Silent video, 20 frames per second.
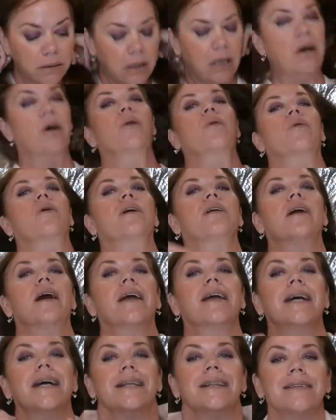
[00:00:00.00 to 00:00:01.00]
Oh, I
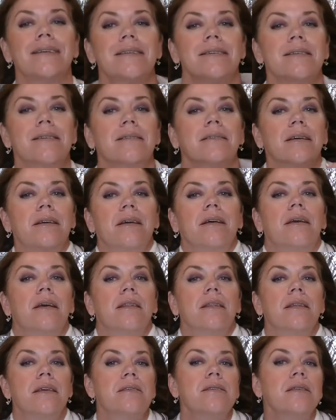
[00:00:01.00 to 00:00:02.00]
got this.
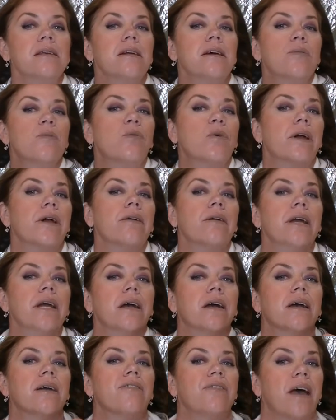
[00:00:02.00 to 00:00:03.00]
This that I'm wearing,
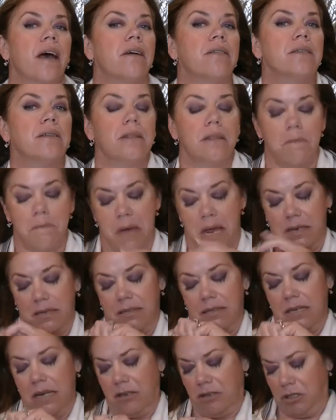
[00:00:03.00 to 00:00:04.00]
I found in the men's
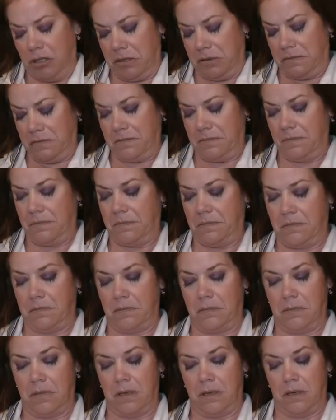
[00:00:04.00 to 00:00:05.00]
section.
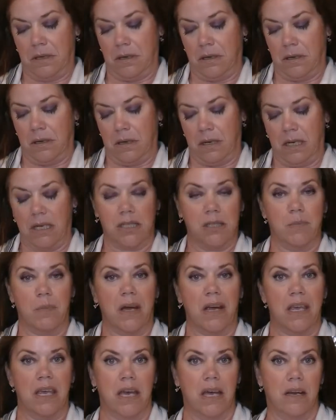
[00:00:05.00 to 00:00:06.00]
It's
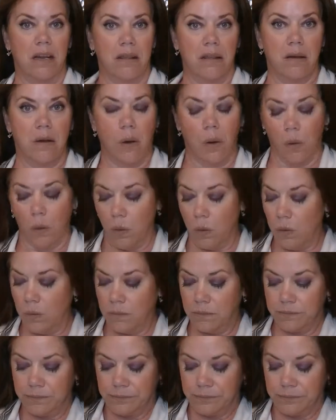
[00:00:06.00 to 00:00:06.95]
by Kenneth Cole.